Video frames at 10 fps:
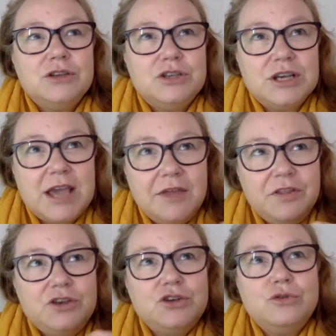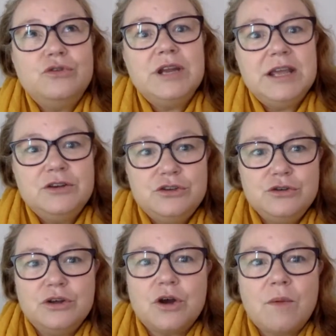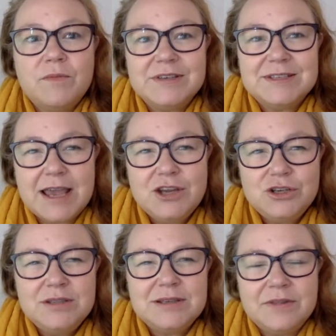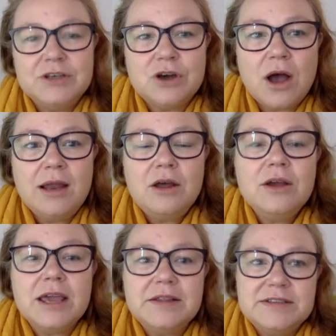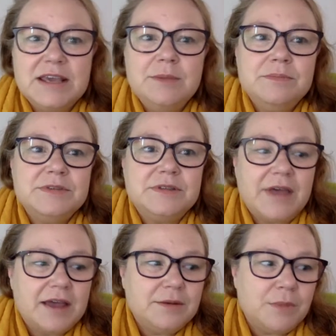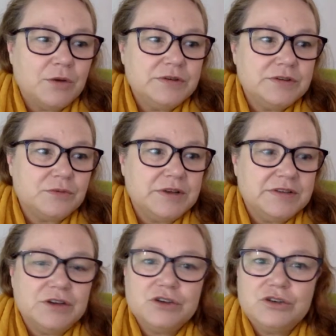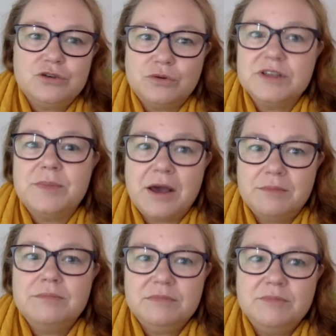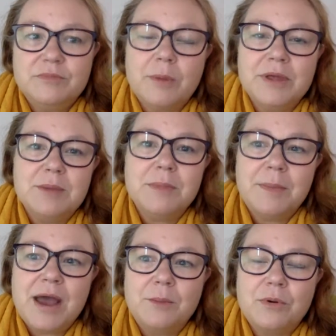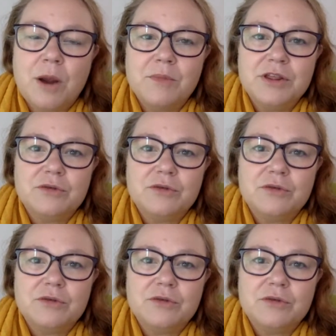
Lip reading: To get the children into the conversations and the dialogue, it seems that most research talks about probably about primary